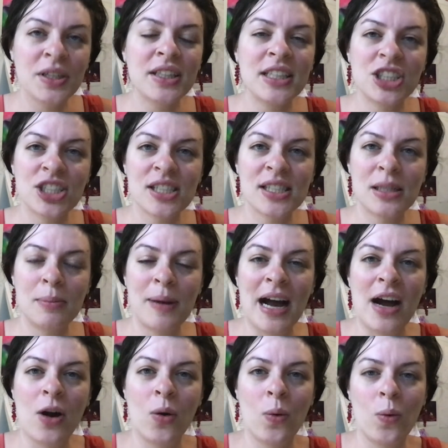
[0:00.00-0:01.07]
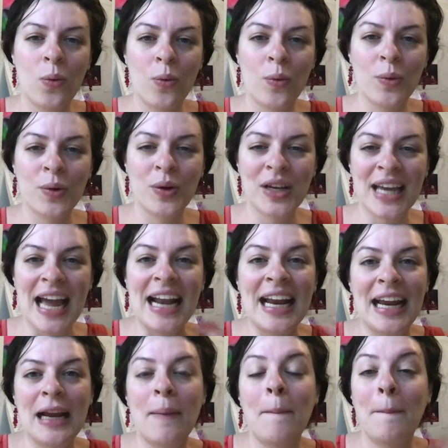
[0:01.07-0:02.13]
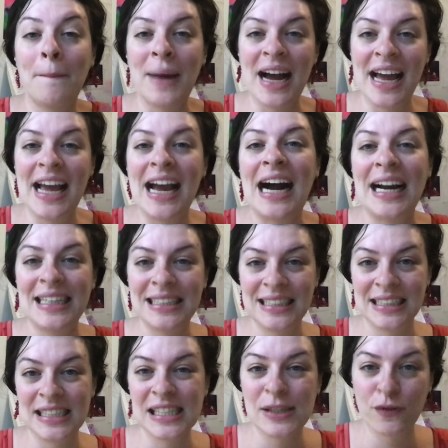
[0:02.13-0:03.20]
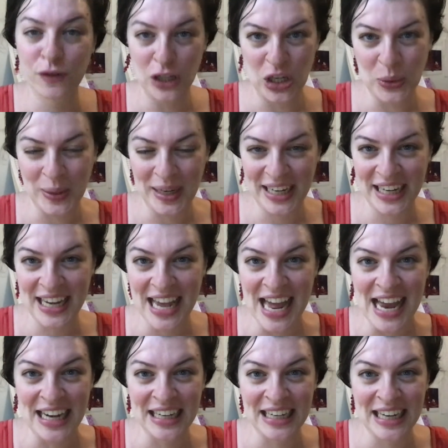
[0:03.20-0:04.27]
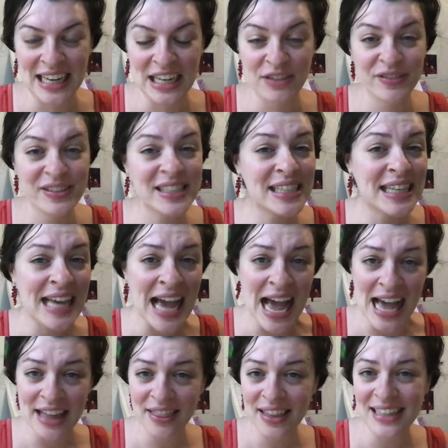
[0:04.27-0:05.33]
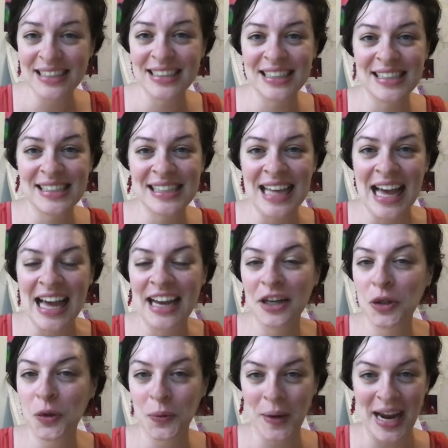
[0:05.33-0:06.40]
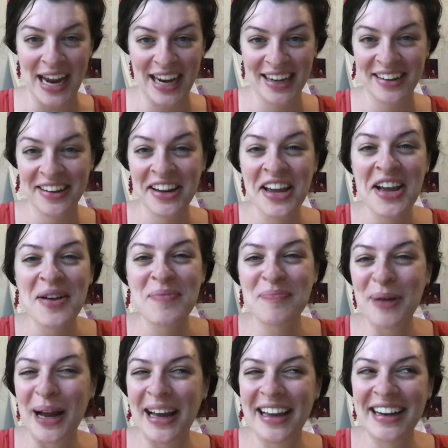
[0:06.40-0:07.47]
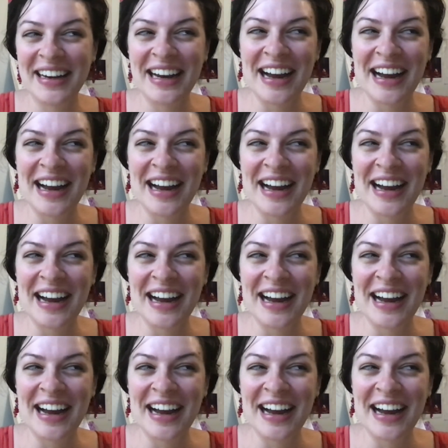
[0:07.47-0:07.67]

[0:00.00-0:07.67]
just about getting my ideas flowing. And if it's a cat that does that, great. But